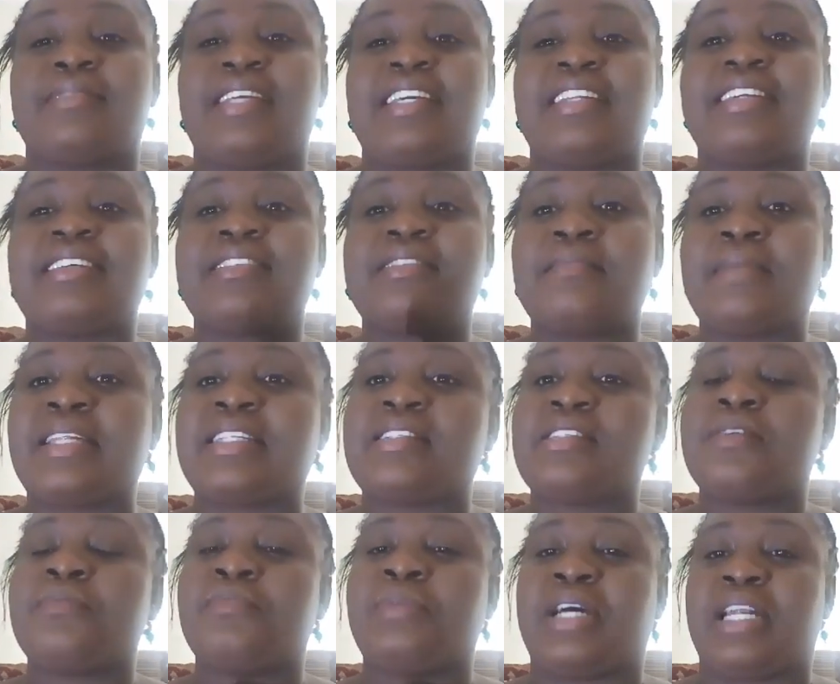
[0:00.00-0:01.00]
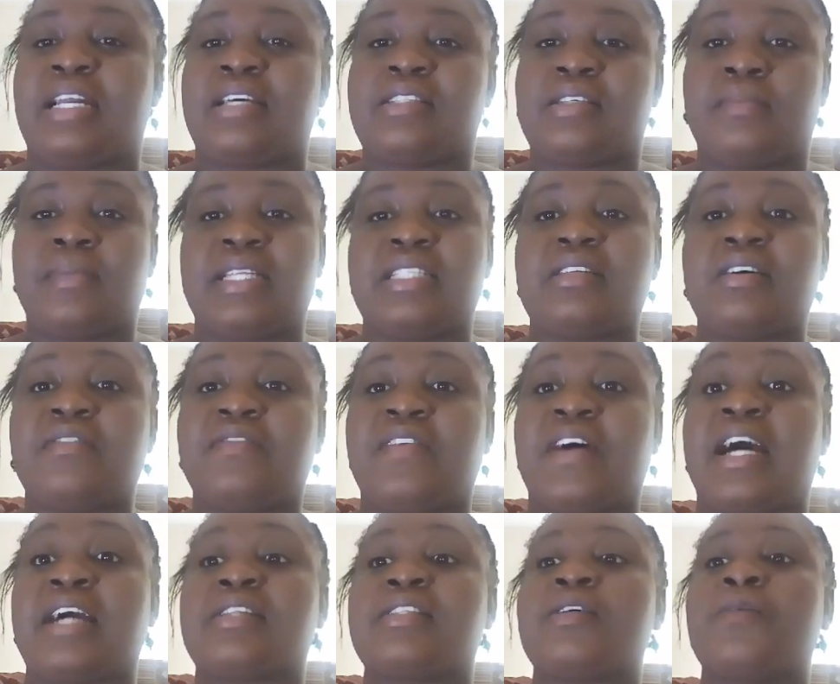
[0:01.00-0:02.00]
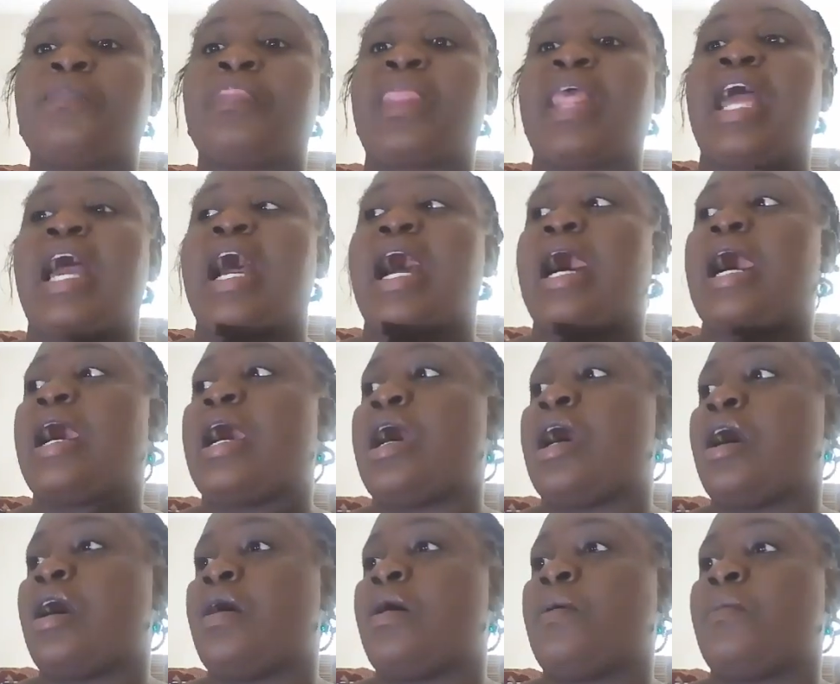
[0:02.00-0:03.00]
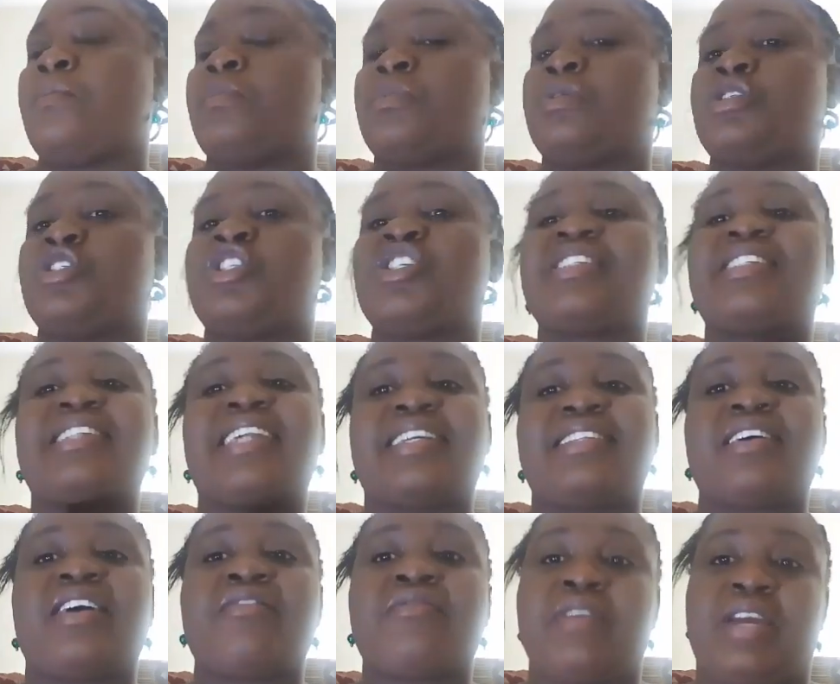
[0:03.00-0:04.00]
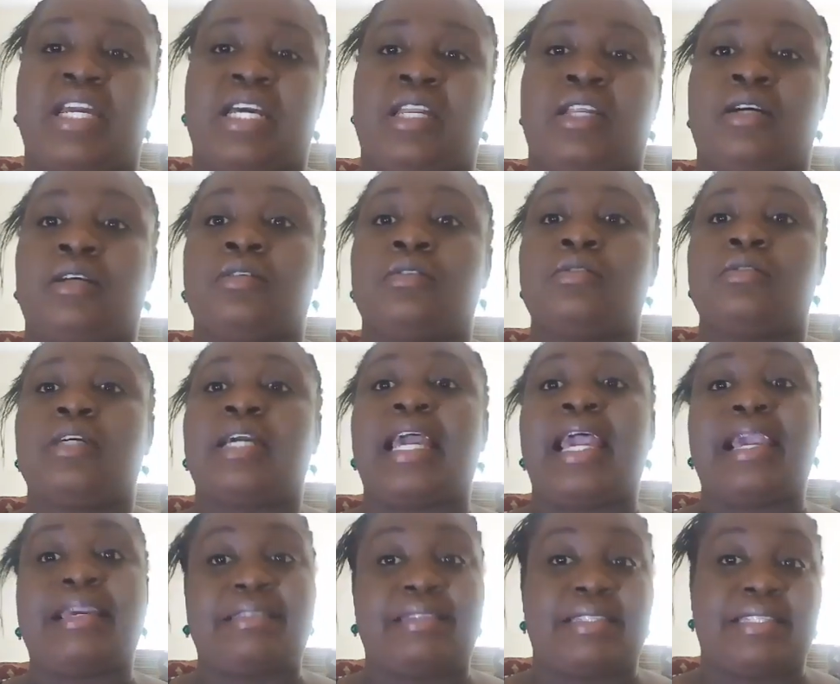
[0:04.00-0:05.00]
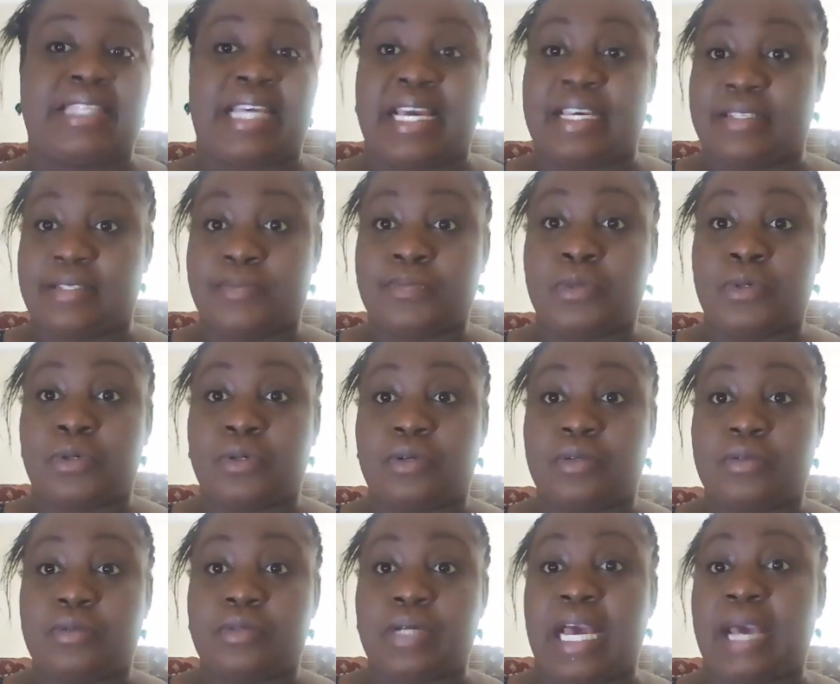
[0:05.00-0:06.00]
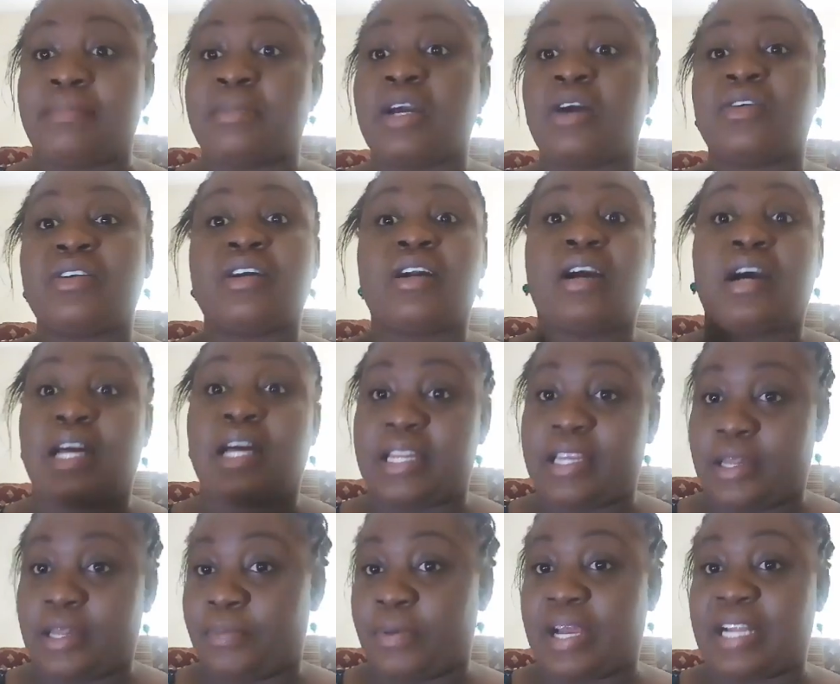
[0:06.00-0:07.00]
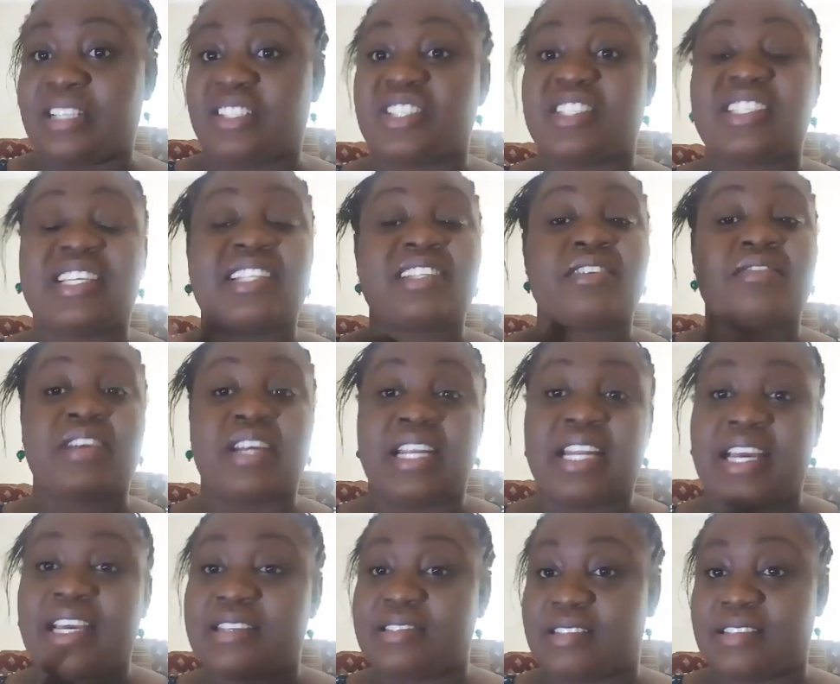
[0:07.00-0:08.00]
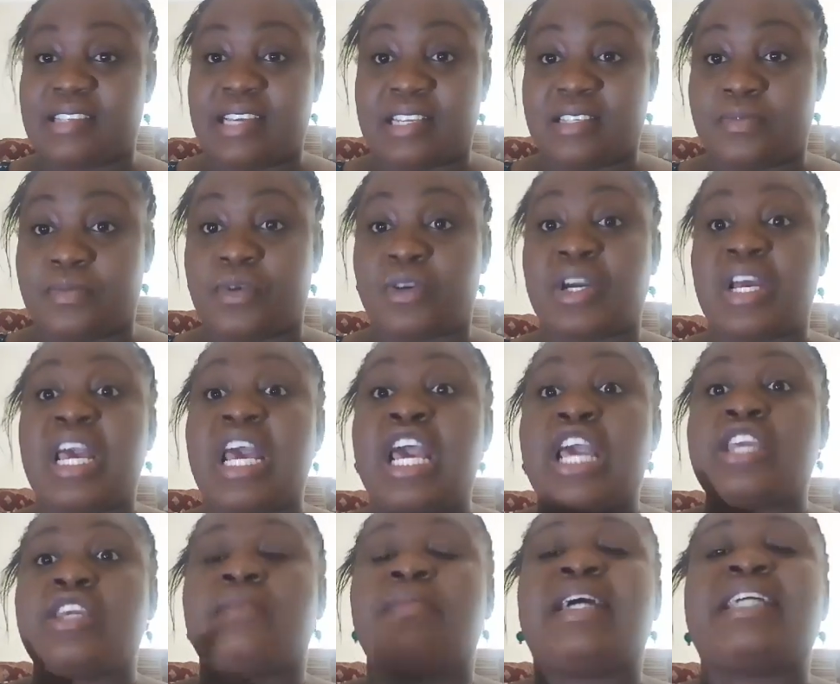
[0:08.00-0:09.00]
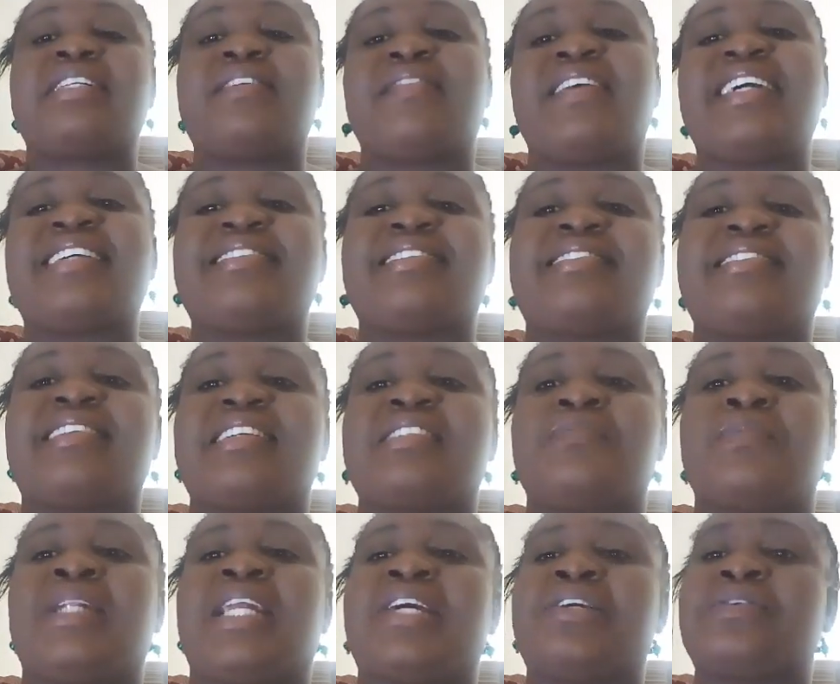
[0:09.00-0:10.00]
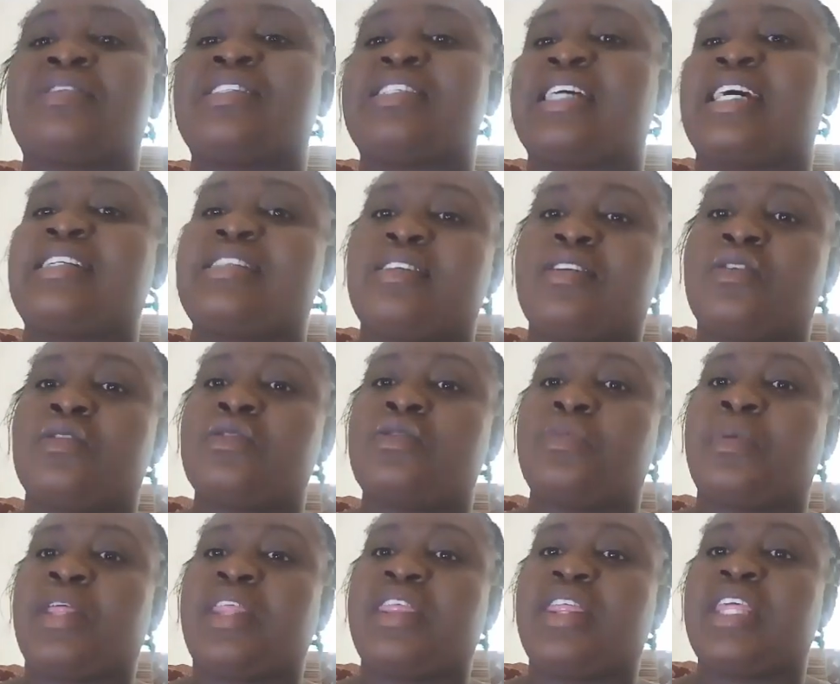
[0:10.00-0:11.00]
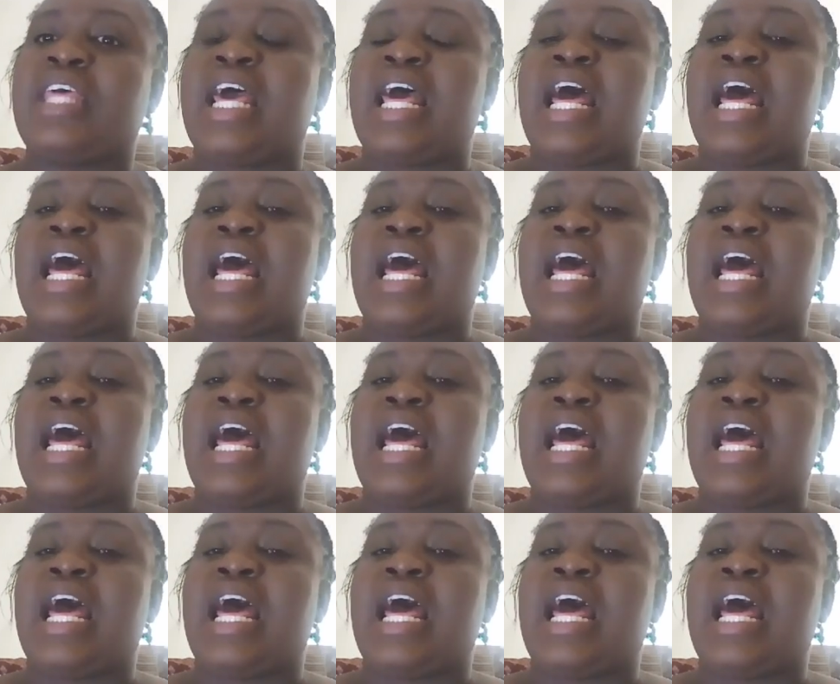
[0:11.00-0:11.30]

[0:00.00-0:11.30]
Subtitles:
It doesn't matter the brand. As a matter of fact, just get a regular exercise book. I'm not going to call any brand. Just get a regular exercise book. You might have an exercise book that you started out with